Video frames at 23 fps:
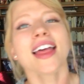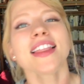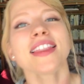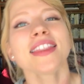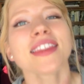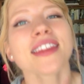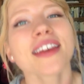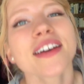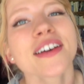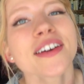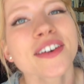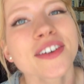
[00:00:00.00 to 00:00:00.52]

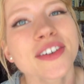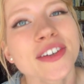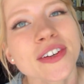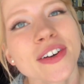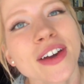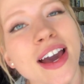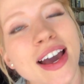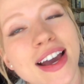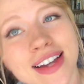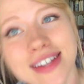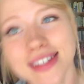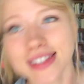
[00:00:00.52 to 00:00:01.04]
Hello you
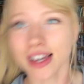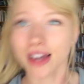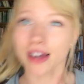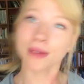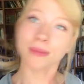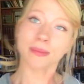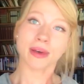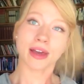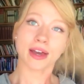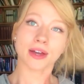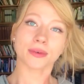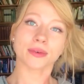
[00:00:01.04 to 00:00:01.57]
guys,
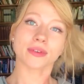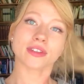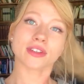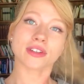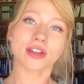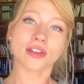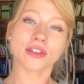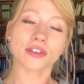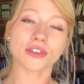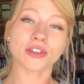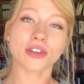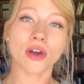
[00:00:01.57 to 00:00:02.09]
I'm back with
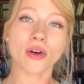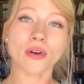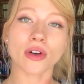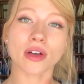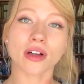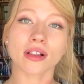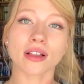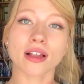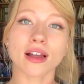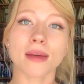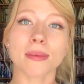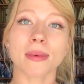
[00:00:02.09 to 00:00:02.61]
another Yoga
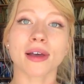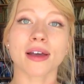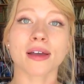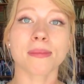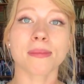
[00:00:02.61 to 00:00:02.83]
Club